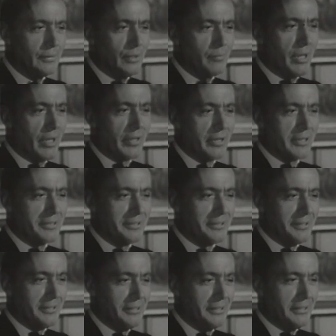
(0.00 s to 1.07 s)
Don't bother.
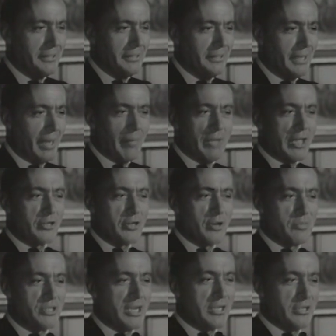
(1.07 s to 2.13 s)
I'm neither
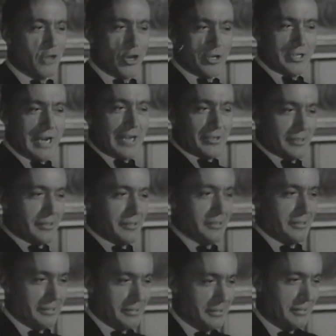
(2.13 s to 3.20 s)
upset nor
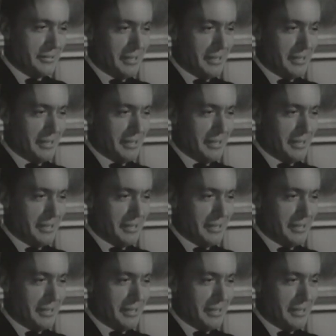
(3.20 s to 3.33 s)
rattled.